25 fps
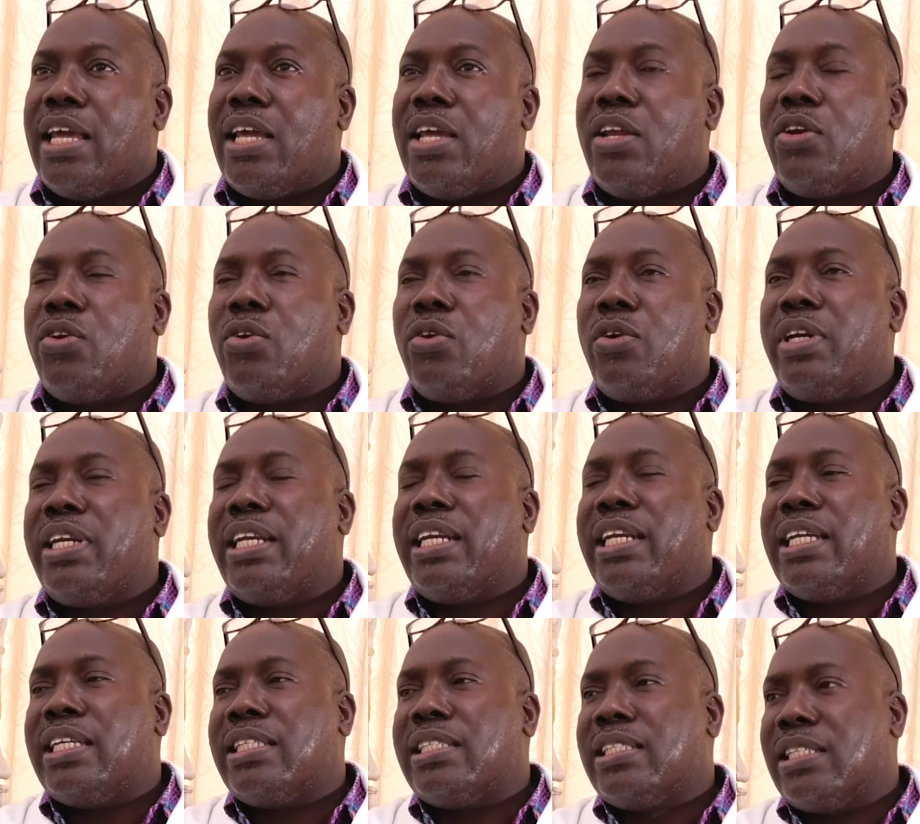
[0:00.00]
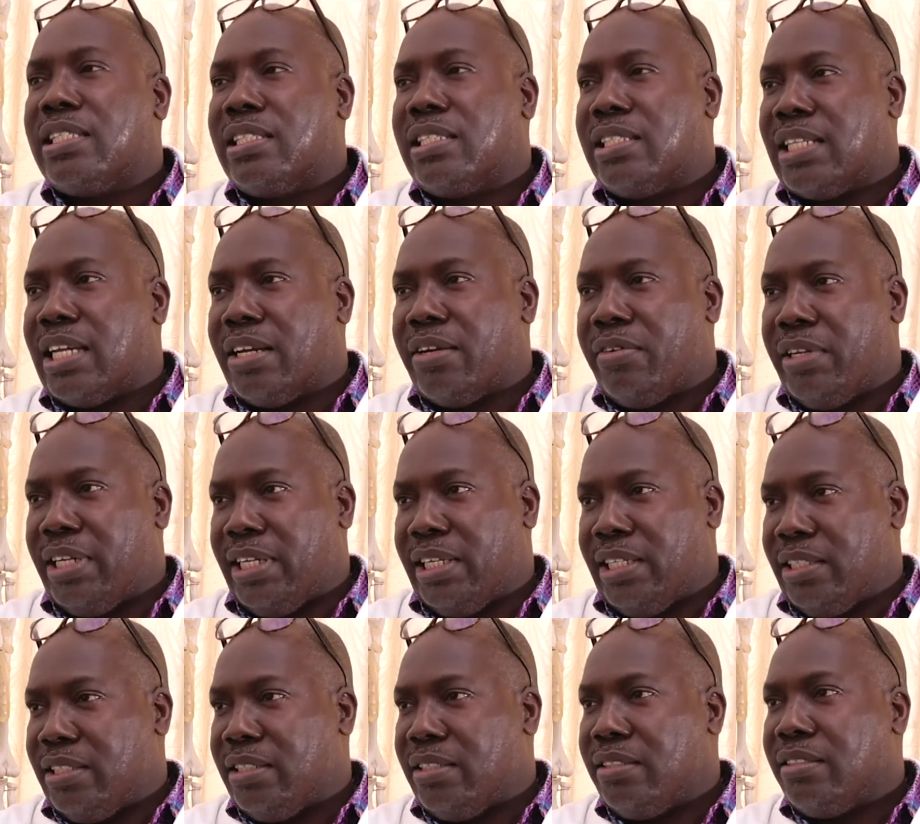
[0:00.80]
Not
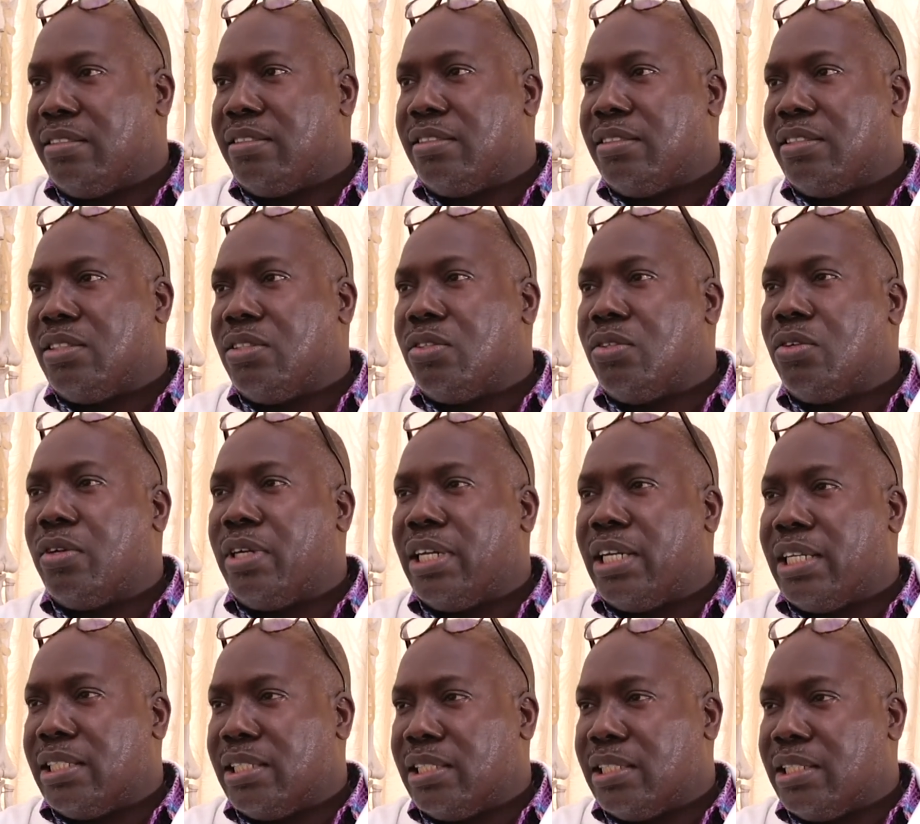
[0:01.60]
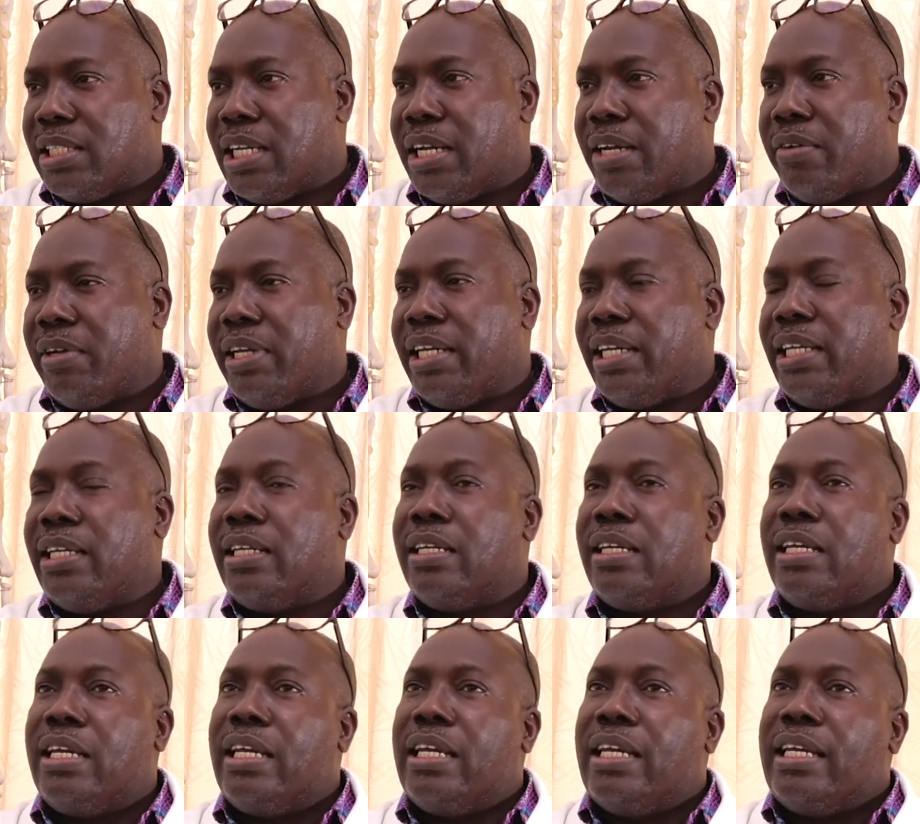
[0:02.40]
necessarily. Not necessarily.
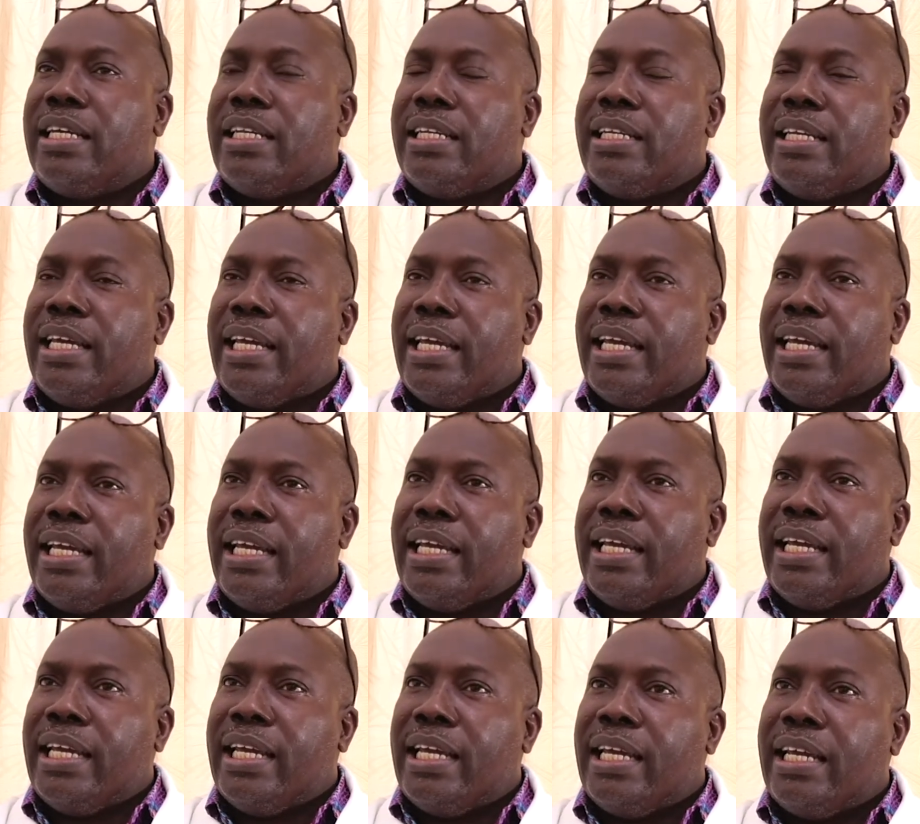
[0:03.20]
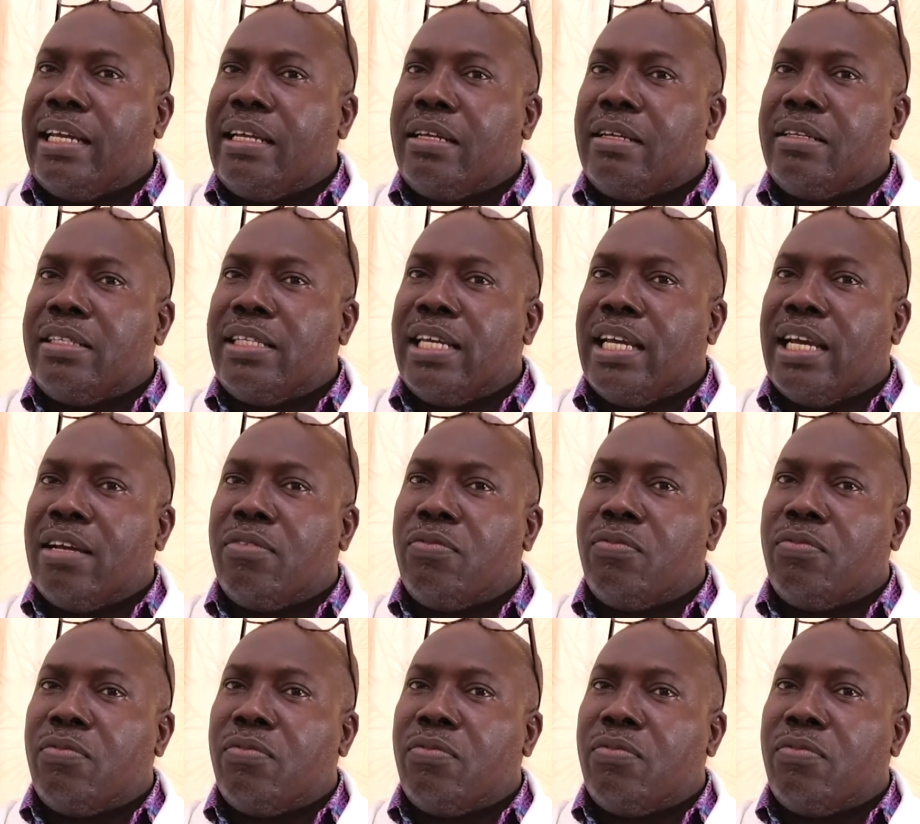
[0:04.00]
There, there are